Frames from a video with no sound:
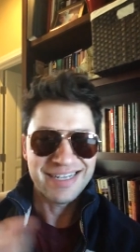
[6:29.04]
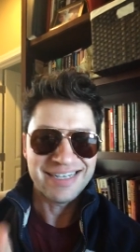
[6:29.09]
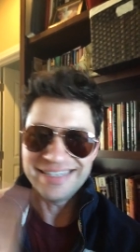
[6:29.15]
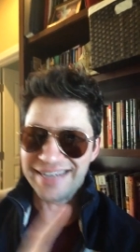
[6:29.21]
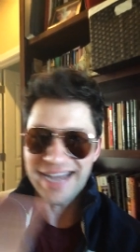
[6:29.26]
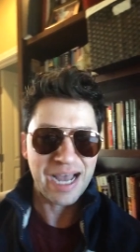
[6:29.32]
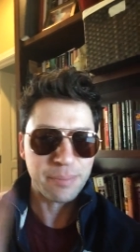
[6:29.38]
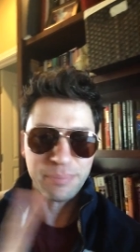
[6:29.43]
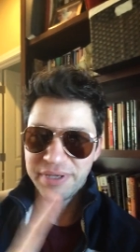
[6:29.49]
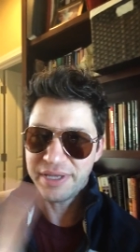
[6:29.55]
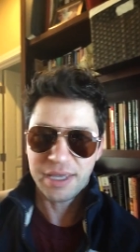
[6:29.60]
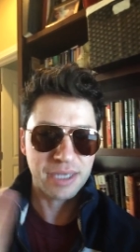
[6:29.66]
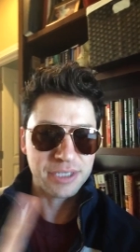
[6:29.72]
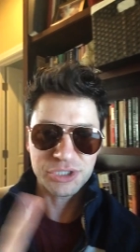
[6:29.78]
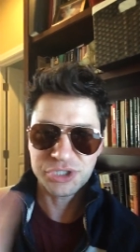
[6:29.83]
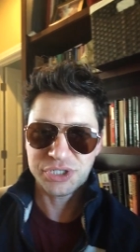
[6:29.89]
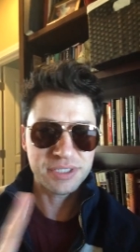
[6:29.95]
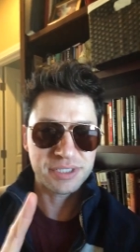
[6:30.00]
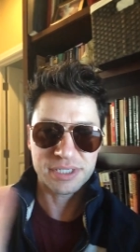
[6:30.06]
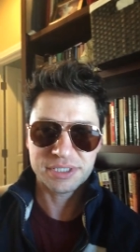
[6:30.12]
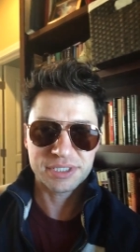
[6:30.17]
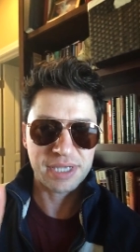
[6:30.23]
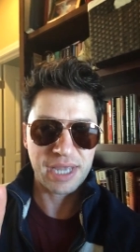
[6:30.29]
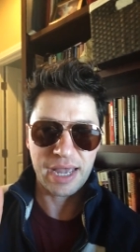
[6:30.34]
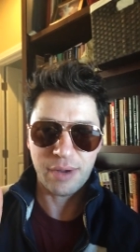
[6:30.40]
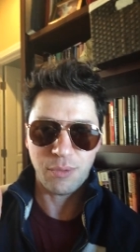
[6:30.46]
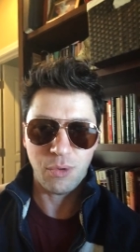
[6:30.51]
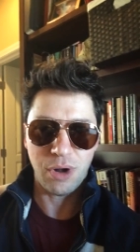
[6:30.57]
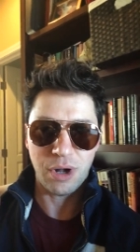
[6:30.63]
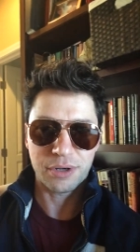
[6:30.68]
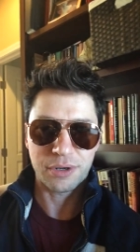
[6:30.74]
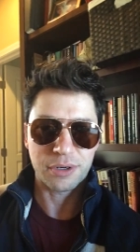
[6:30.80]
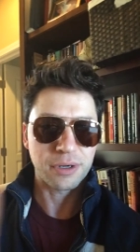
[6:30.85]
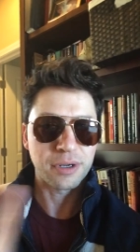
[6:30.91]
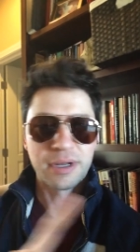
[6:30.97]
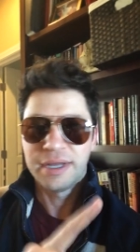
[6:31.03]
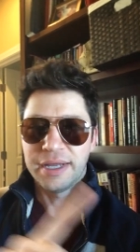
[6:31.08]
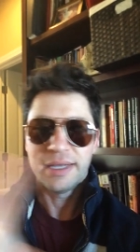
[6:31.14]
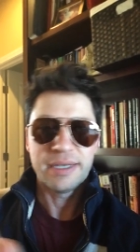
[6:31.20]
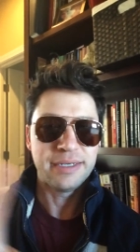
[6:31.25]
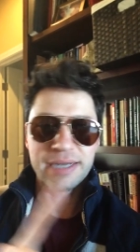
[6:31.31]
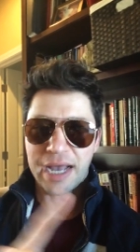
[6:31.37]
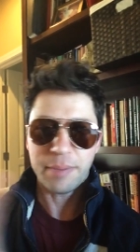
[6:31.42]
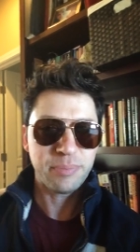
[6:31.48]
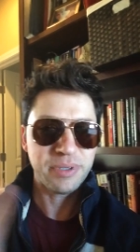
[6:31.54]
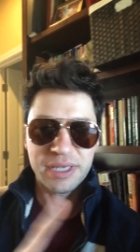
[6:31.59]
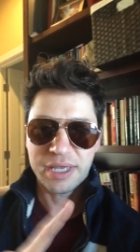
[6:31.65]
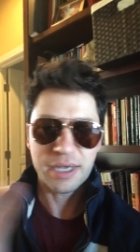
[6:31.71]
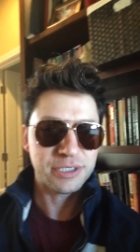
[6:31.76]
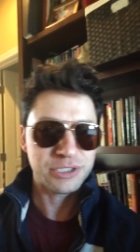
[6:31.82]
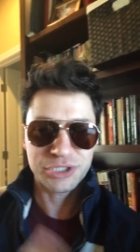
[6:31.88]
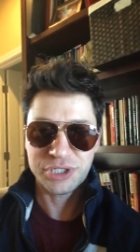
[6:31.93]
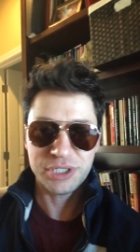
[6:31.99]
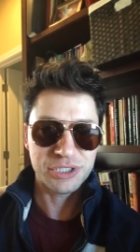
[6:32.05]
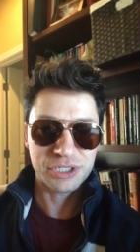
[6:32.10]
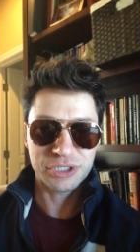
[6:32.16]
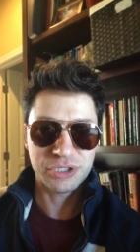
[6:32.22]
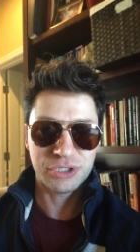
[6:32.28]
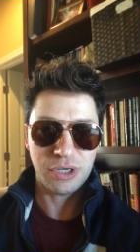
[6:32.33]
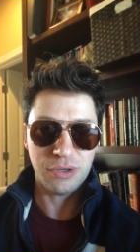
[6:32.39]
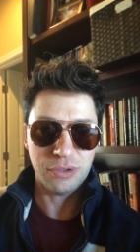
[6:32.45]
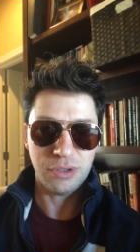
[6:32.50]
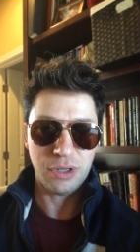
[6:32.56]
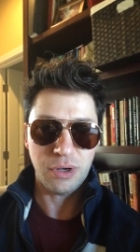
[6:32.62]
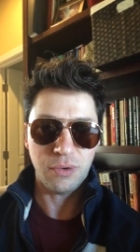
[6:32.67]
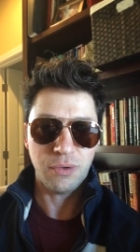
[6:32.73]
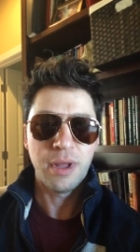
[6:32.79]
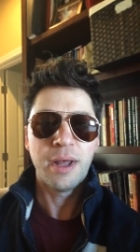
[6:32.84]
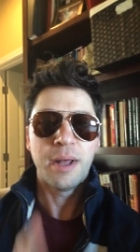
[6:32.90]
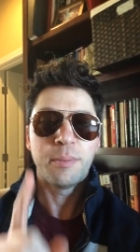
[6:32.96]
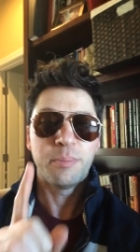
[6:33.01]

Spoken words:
not because she's a Skywalker, not because she's a Solo,